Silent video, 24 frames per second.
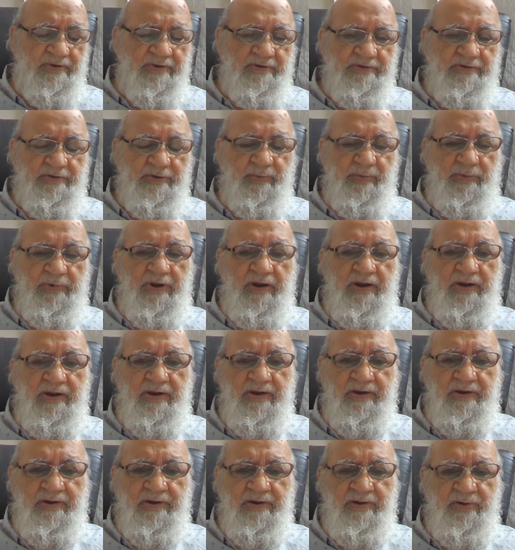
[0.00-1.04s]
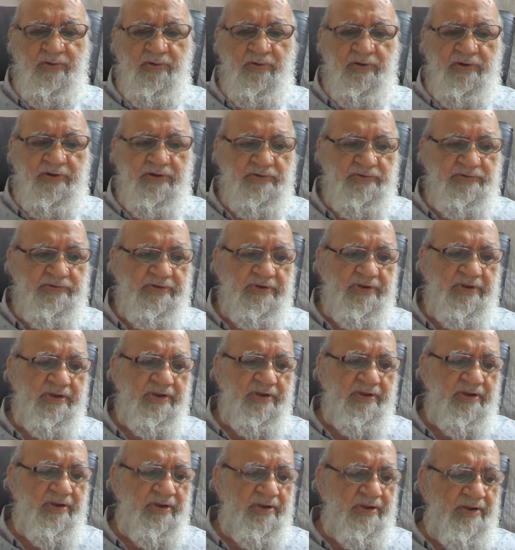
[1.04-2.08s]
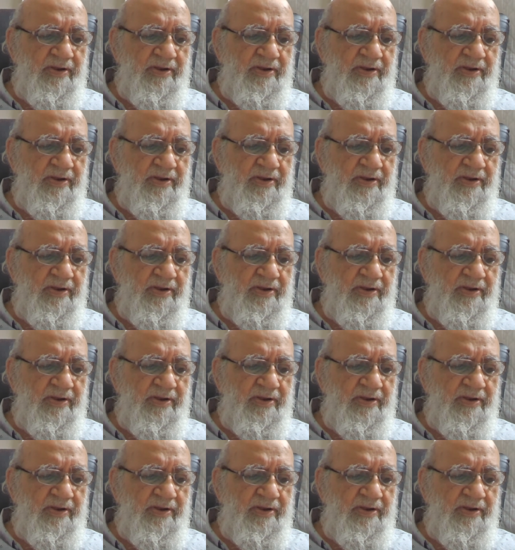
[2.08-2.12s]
Similarly, don't you see